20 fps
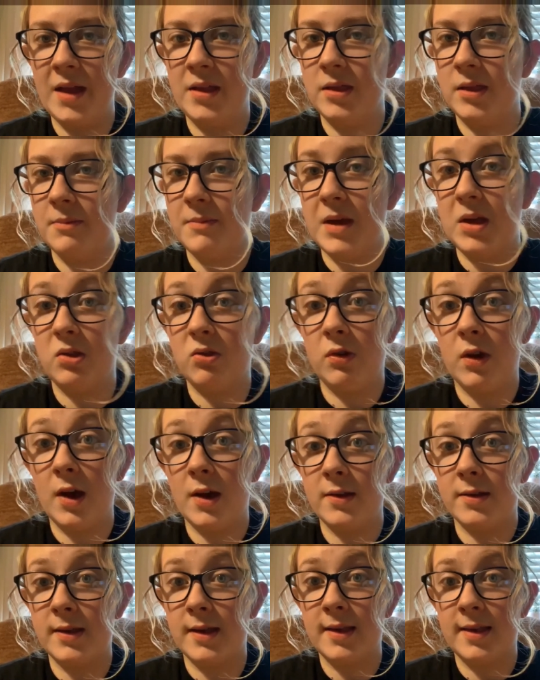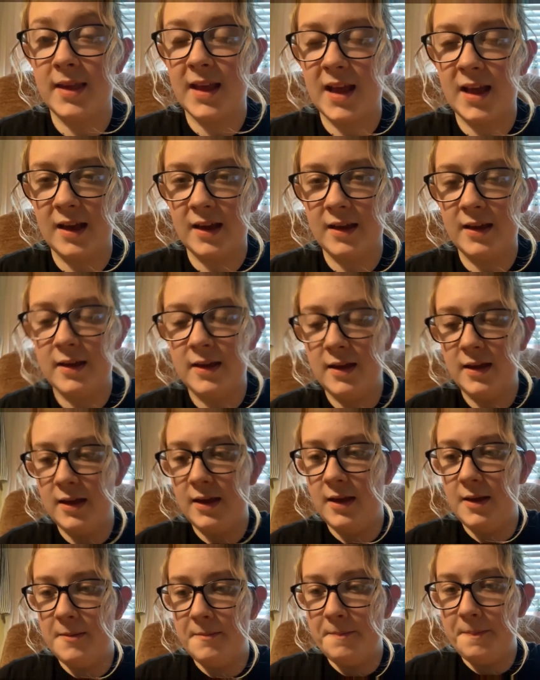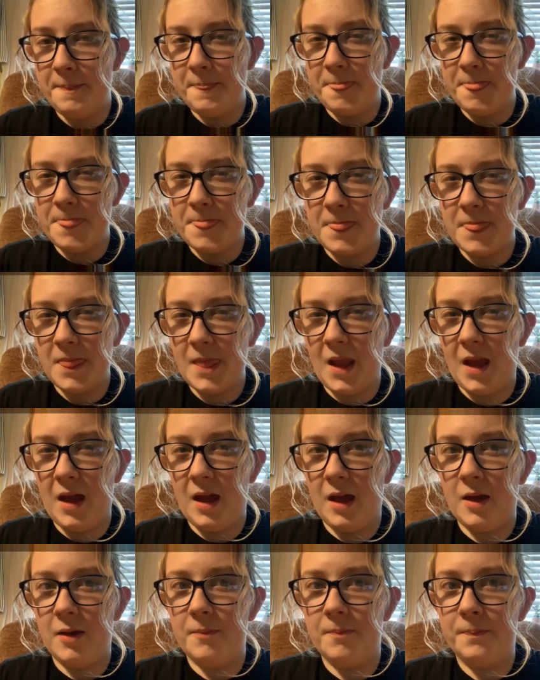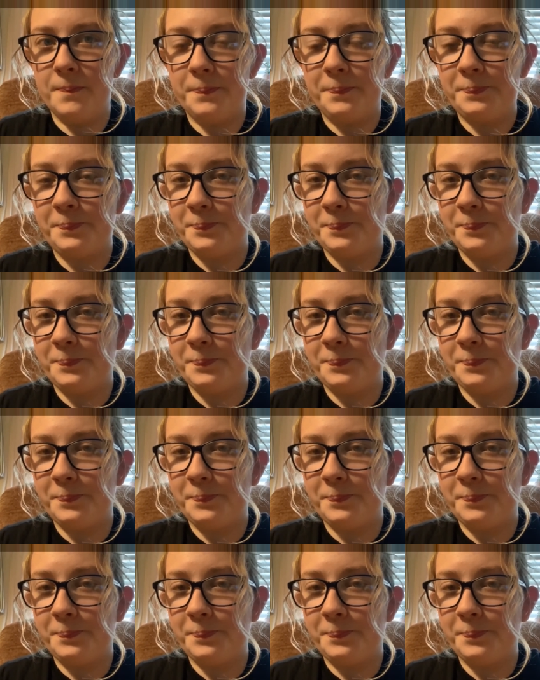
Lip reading: endometriosis thing. It